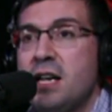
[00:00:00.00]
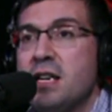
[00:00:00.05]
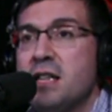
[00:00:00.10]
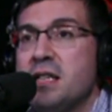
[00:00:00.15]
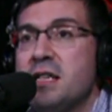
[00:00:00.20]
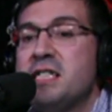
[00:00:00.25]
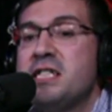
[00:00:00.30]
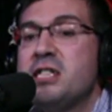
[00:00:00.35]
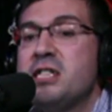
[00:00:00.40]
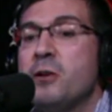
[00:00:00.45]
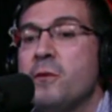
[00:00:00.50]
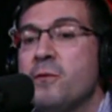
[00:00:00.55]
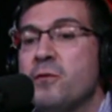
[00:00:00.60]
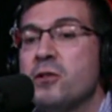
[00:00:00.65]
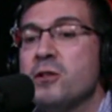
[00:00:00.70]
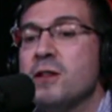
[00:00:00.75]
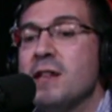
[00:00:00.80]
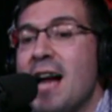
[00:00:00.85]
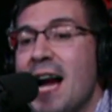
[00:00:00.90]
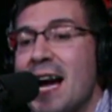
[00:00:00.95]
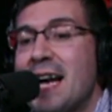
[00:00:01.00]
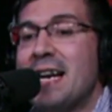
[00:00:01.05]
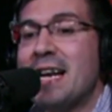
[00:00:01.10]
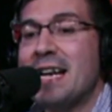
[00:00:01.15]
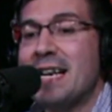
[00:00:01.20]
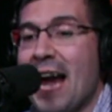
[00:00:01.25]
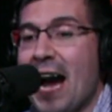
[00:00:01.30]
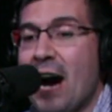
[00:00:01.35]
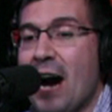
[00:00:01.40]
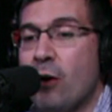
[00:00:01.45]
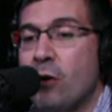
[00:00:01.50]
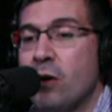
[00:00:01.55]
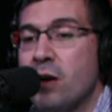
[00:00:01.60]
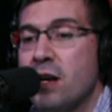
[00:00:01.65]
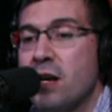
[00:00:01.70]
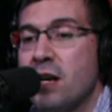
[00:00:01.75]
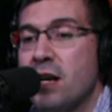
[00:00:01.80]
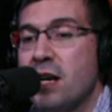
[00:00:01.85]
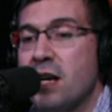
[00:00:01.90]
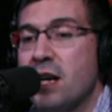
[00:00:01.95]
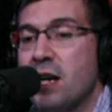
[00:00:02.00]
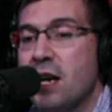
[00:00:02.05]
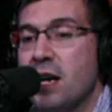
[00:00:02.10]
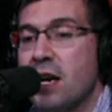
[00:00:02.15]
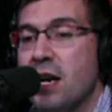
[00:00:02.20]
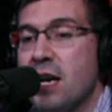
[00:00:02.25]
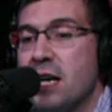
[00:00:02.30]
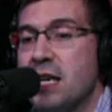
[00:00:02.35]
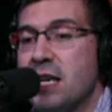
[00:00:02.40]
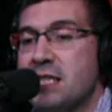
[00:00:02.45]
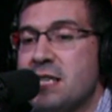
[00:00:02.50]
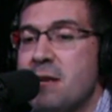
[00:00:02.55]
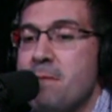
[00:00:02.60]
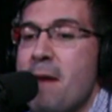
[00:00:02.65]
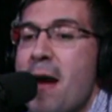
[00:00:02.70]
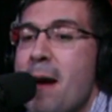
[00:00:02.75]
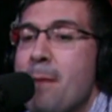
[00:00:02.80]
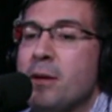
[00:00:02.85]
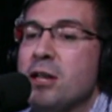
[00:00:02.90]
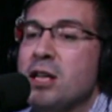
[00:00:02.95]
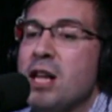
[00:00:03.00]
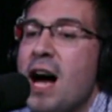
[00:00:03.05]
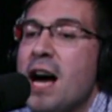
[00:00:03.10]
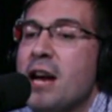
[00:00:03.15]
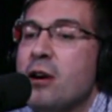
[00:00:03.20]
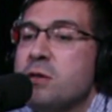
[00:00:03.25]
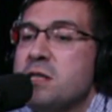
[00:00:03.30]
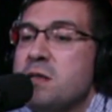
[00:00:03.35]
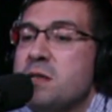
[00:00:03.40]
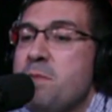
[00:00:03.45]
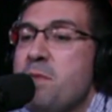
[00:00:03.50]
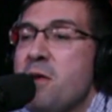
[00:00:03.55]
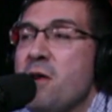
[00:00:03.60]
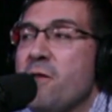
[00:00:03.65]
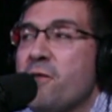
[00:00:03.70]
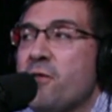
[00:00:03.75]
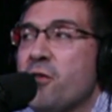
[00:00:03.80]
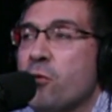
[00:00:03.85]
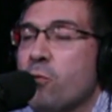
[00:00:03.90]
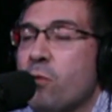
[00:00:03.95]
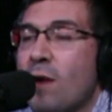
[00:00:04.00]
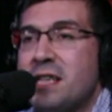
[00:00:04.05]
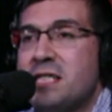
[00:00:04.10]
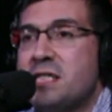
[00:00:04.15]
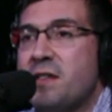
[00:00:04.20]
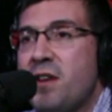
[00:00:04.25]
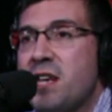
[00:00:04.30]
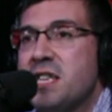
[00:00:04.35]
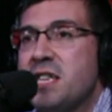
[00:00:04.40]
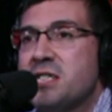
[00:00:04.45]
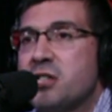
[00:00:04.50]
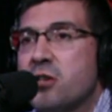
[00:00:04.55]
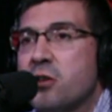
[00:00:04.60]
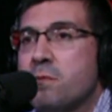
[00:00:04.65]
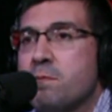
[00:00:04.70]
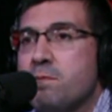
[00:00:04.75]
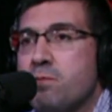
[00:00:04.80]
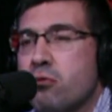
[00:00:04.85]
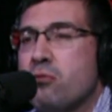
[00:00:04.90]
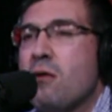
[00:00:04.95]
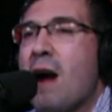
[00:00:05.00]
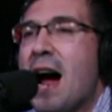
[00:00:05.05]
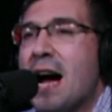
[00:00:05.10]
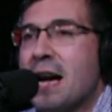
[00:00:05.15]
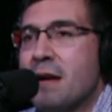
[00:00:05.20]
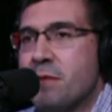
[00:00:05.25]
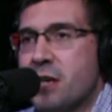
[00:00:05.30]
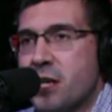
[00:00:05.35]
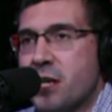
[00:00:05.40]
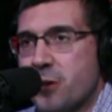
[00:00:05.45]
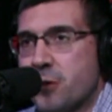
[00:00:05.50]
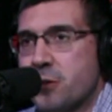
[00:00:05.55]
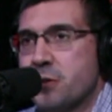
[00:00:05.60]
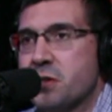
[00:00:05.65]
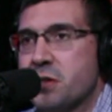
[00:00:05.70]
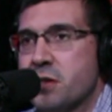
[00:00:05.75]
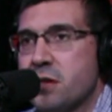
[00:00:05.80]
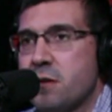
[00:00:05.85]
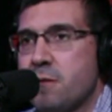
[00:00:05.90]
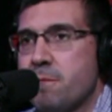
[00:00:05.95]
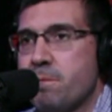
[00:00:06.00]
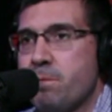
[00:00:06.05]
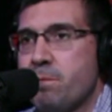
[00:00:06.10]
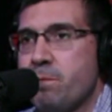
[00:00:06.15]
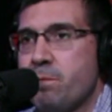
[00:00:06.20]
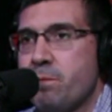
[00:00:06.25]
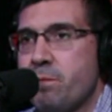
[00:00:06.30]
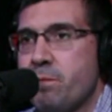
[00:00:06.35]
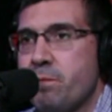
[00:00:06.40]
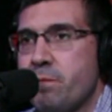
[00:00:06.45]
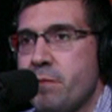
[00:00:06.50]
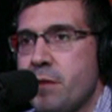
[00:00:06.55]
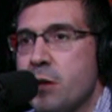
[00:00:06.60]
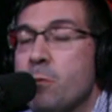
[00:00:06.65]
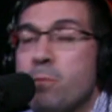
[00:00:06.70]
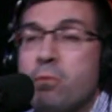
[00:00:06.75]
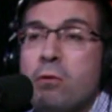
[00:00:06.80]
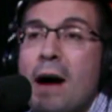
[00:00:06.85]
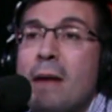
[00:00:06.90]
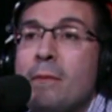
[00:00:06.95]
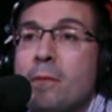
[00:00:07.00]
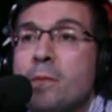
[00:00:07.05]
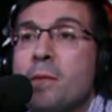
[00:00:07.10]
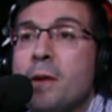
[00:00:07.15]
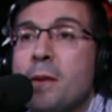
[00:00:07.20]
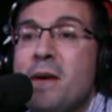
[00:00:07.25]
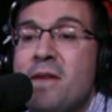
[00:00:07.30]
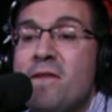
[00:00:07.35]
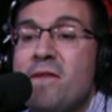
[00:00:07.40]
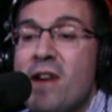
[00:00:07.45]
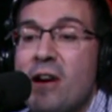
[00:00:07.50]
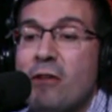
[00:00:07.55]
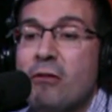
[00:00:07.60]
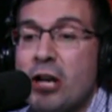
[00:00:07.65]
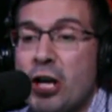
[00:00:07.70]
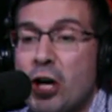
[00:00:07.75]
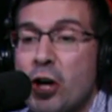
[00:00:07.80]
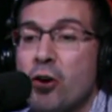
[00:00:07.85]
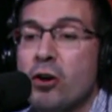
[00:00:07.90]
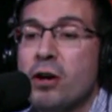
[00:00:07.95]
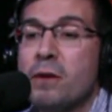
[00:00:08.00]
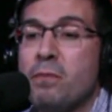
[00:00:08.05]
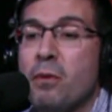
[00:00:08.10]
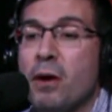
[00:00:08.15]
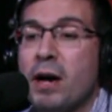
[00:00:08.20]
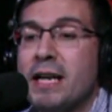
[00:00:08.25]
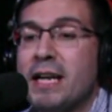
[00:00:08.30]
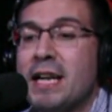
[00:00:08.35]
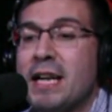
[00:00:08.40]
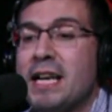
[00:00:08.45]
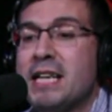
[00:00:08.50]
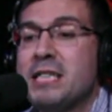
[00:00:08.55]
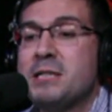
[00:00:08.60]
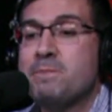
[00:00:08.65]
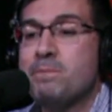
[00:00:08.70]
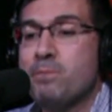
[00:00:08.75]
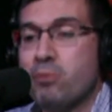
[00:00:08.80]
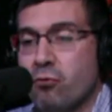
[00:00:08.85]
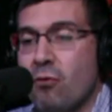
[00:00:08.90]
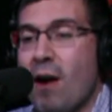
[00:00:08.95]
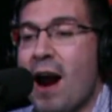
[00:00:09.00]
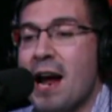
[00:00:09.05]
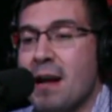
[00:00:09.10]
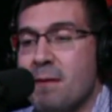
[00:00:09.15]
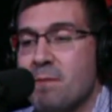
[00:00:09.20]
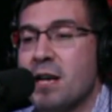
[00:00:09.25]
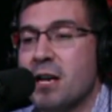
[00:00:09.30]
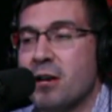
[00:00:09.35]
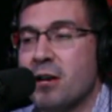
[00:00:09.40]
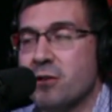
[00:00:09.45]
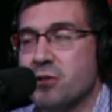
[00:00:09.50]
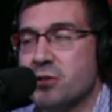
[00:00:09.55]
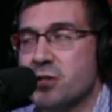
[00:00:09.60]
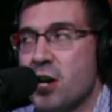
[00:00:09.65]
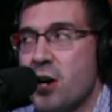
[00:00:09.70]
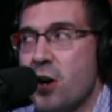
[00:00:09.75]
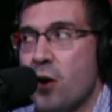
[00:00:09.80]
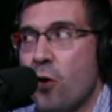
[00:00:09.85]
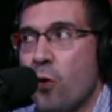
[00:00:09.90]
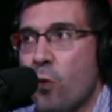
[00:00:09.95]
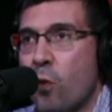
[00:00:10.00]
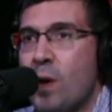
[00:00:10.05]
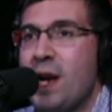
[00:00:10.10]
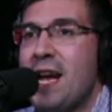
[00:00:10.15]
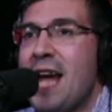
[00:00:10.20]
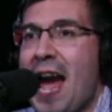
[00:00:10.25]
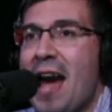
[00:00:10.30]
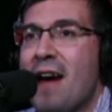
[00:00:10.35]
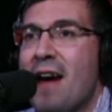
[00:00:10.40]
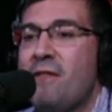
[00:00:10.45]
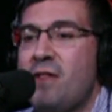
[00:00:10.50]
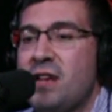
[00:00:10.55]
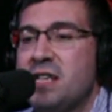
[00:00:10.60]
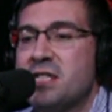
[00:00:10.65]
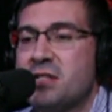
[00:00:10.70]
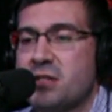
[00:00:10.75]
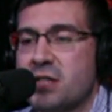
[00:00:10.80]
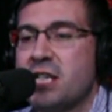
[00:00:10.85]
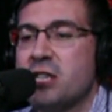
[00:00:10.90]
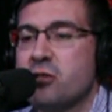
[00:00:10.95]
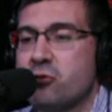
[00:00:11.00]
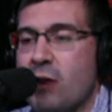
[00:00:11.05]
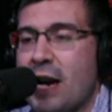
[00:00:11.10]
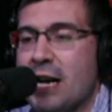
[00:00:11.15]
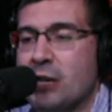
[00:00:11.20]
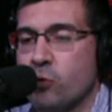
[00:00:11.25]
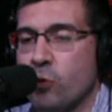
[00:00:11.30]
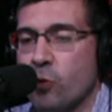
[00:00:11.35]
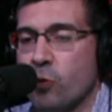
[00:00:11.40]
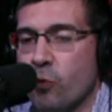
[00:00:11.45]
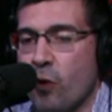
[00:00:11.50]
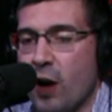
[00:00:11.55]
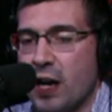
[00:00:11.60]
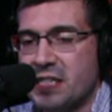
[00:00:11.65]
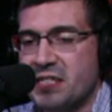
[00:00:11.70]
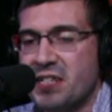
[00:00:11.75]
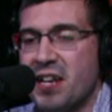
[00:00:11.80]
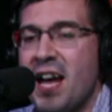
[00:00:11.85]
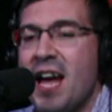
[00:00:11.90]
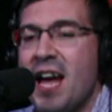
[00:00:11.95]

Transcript: The silver lining now is that Matt Milano is a Bill for the rest of his prime years. He'll probably be very good, but his prime years, we have his contractual rights.